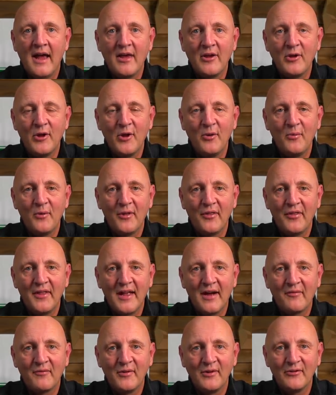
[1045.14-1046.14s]
you,
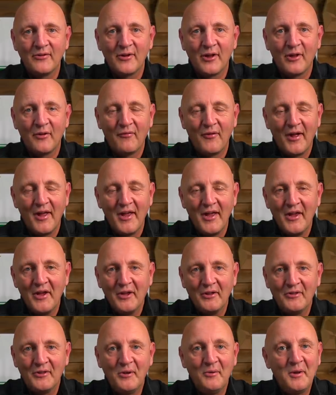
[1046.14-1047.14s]
the average golfer.
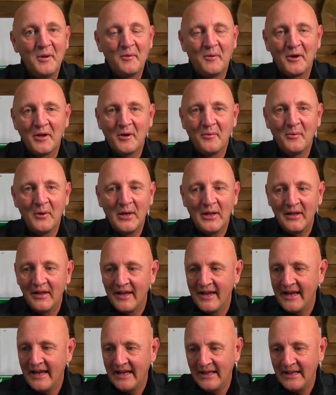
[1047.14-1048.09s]
Do with it what you will,